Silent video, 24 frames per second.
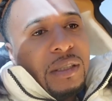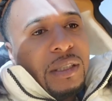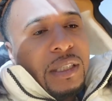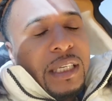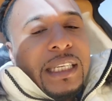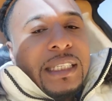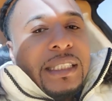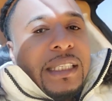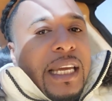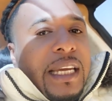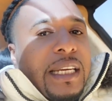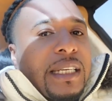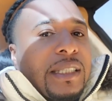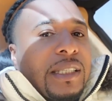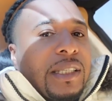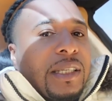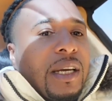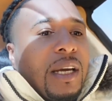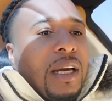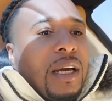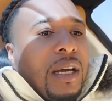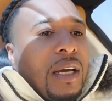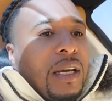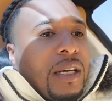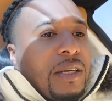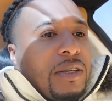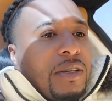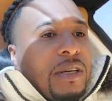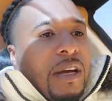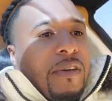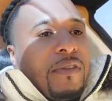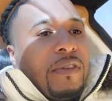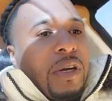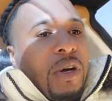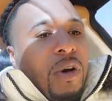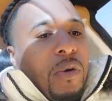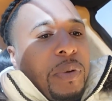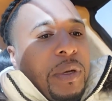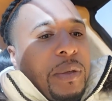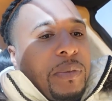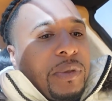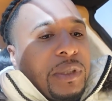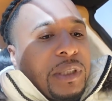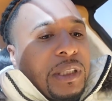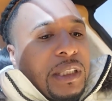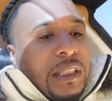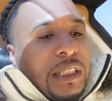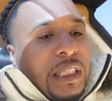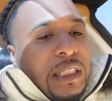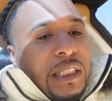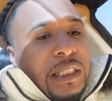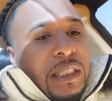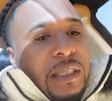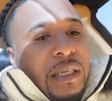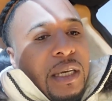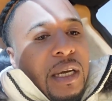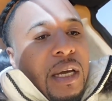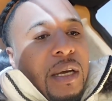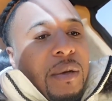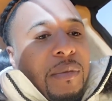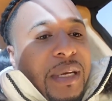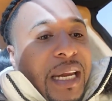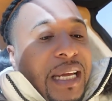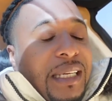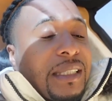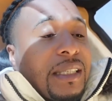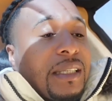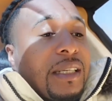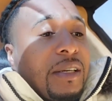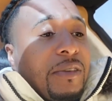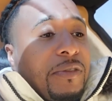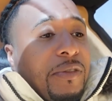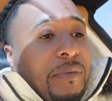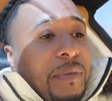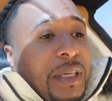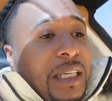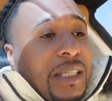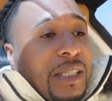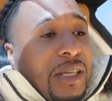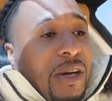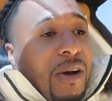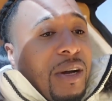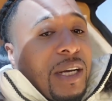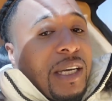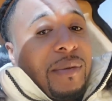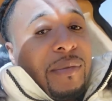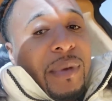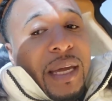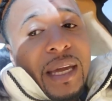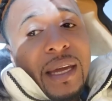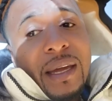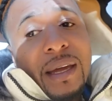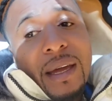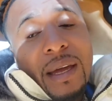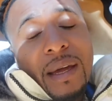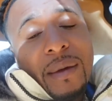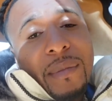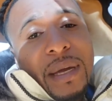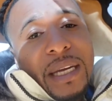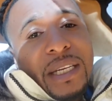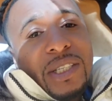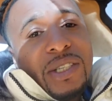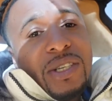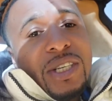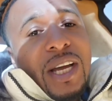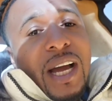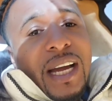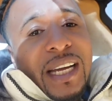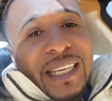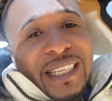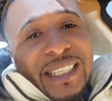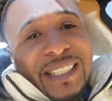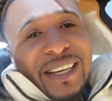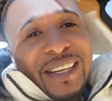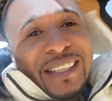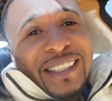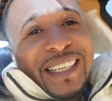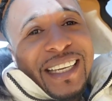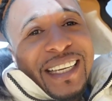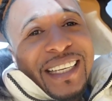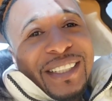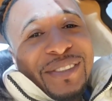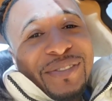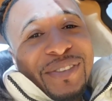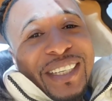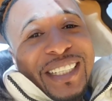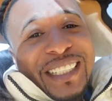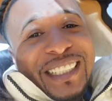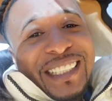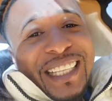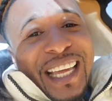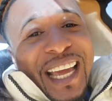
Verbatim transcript: these days you never know people's intention. But that's enough of me talking, man. Make sure y'all get y'all tickets for this